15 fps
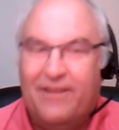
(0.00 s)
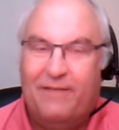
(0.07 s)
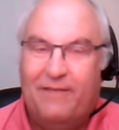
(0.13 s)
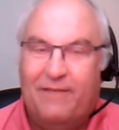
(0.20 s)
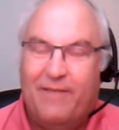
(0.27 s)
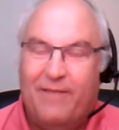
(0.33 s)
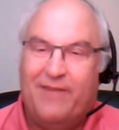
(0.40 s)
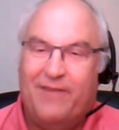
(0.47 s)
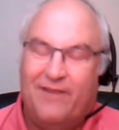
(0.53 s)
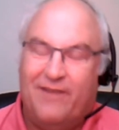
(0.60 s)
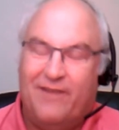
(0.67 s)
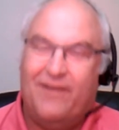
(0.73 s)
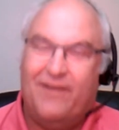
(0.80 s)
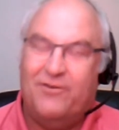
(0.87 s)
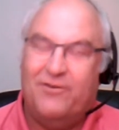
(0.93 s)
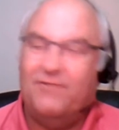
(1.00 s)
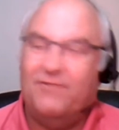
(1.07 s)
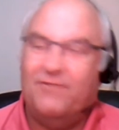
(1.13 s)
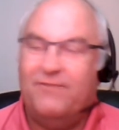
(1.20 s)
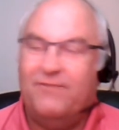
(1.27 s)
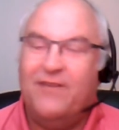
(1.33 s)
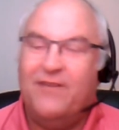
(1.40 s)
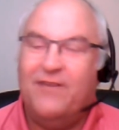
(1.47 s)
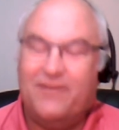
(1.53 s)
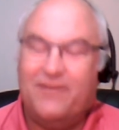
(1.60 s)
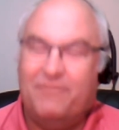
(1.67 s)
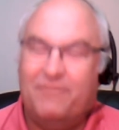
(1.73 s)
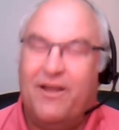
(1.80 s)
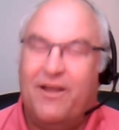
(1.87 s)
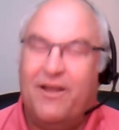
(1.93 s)
behind that. Are just
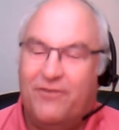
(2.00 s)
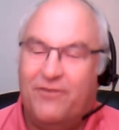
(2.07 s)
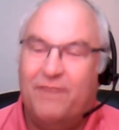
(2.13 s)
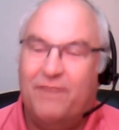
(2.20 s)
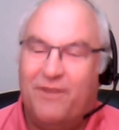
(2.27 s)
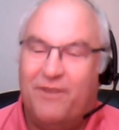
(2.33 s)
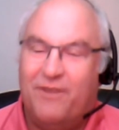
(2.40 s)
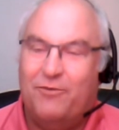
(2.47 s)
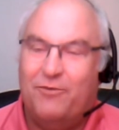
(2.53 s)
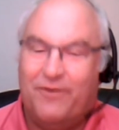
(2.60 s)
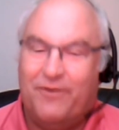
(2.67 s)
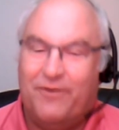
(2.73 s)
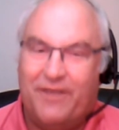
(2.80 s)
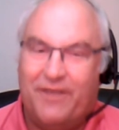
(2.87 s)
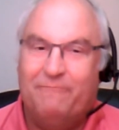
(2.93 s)
fantastic brands, great brands of whisky.